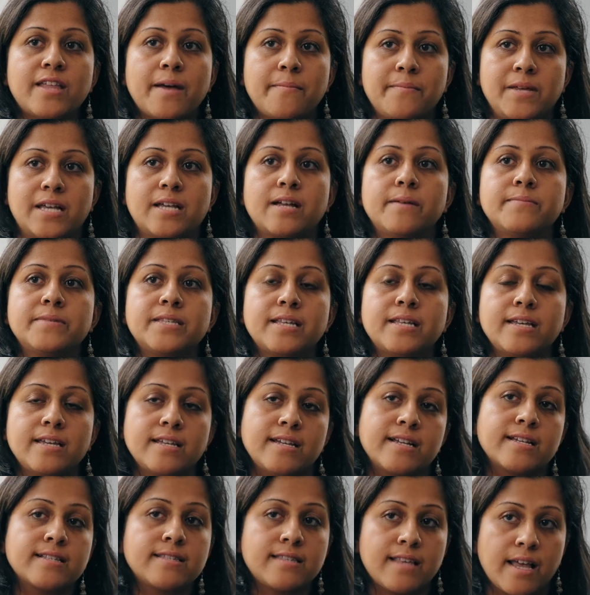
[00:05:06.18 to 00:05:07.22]
that becomes
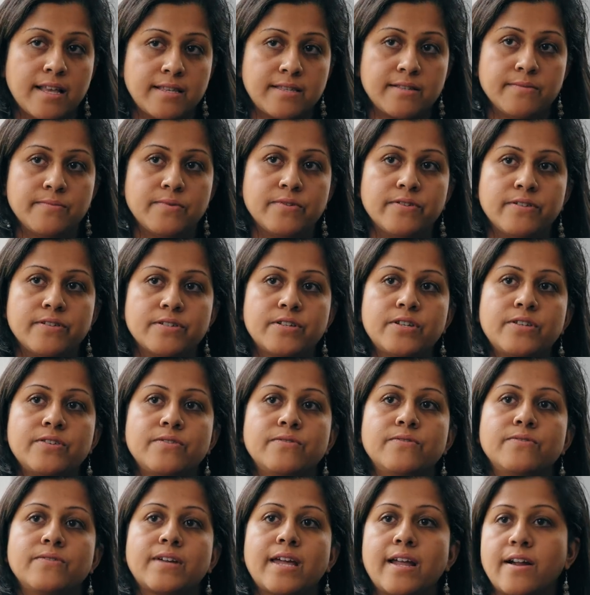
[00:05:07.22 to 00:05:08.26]
inaccessible
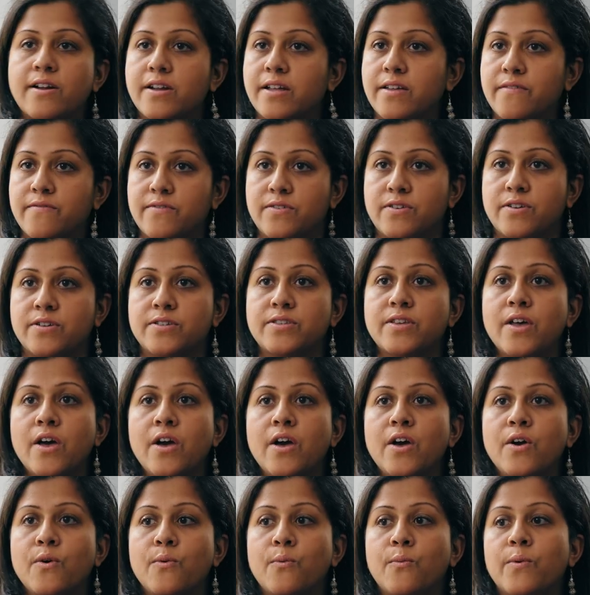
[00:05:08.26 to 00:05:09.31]
to caregivers
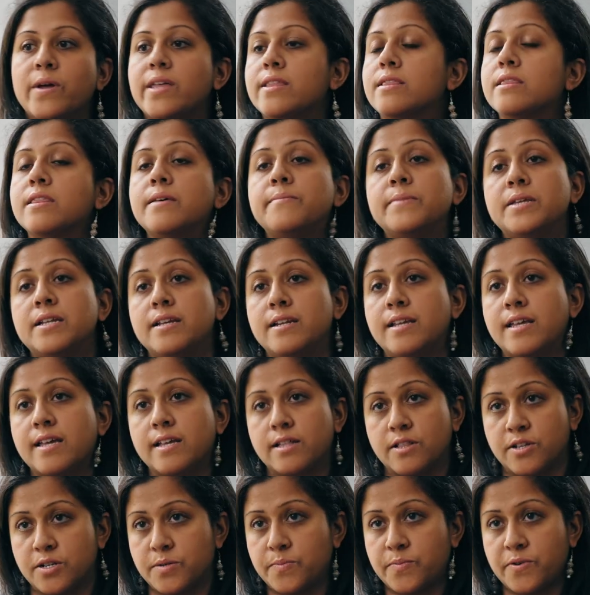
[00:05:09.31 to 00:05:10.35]
with limited
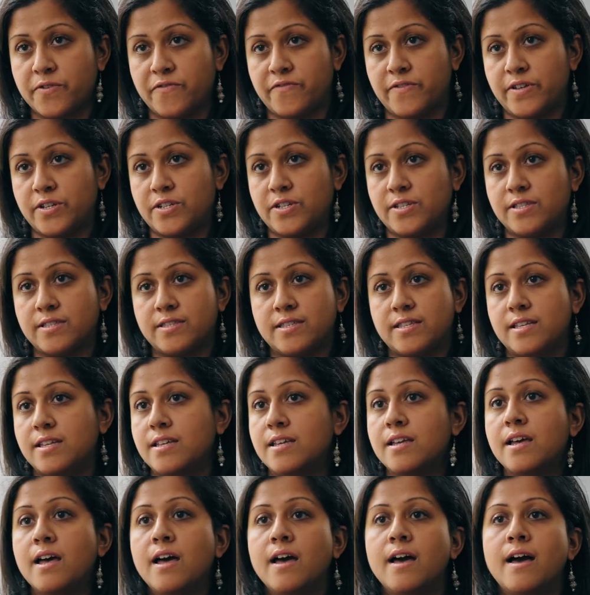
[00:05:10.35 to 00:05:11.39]
English
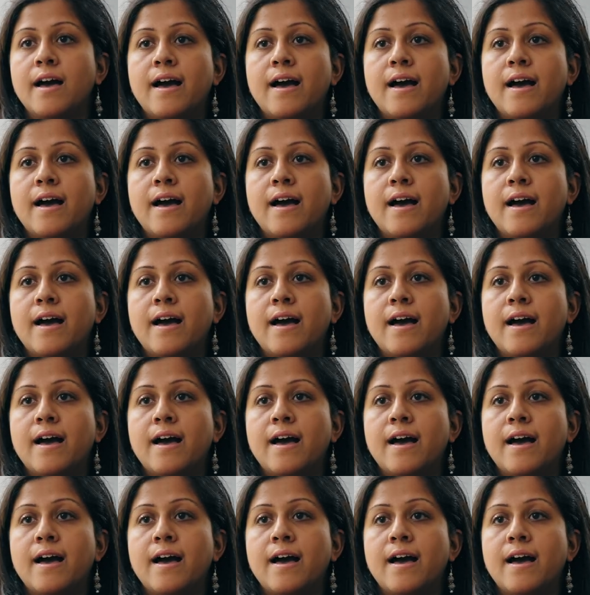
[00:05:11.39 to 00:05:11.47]
proficiency.